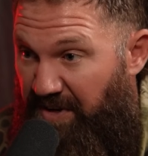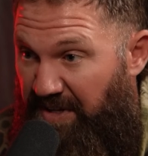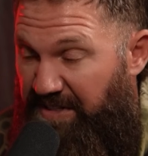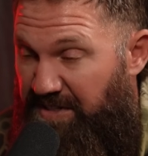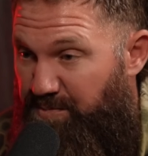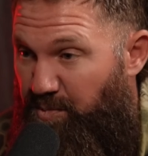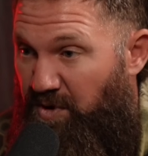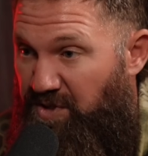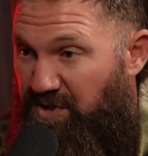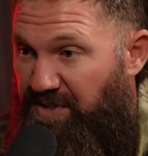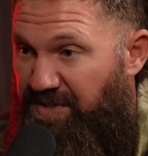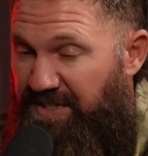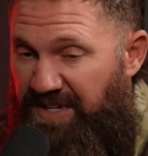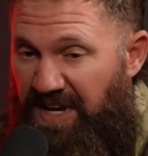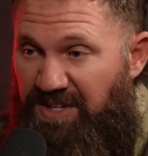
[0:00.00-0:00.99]
Like these
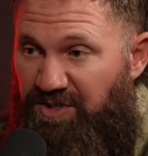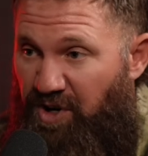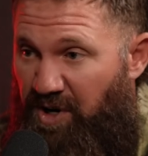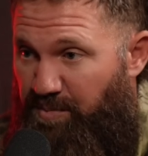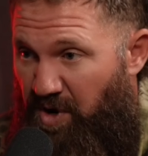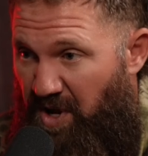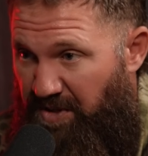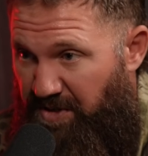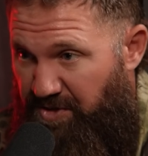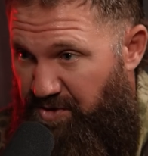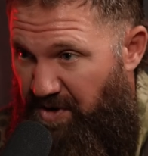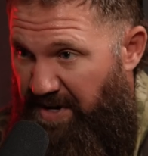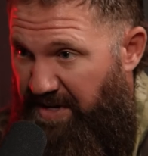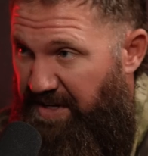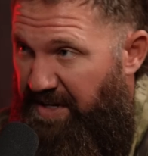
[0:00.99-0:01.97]
guys are our
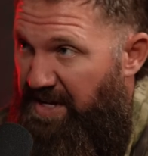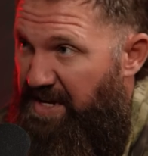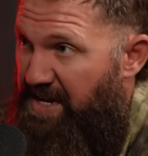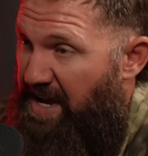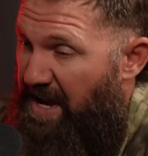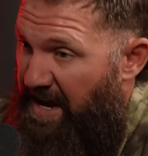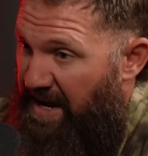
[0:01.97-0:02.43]
brothers, right? Mm-hmm.